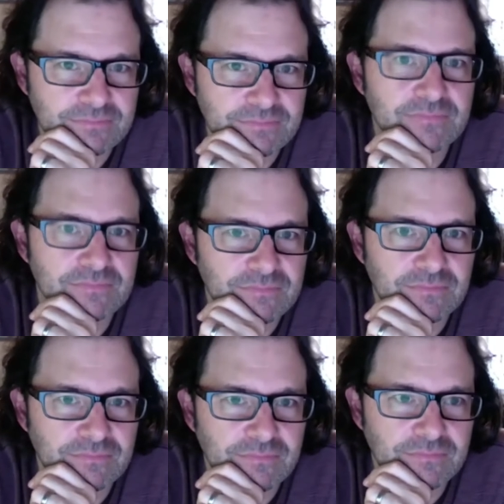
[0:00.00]

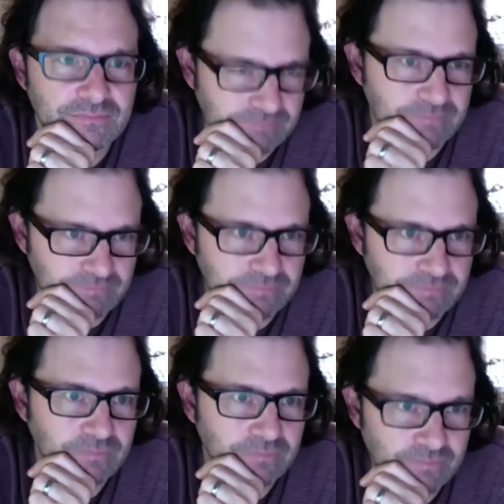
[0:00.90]

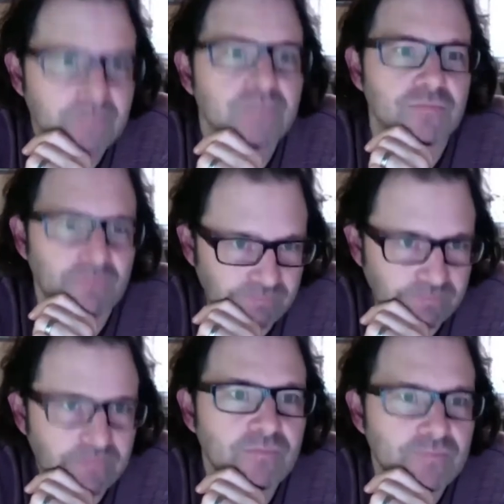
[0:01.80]

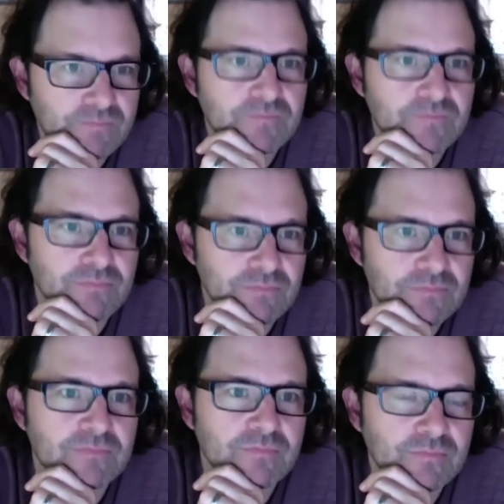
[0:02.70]

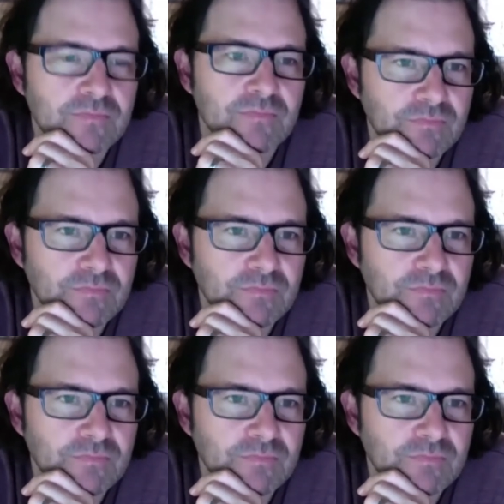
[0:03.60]
This person isn't speaking.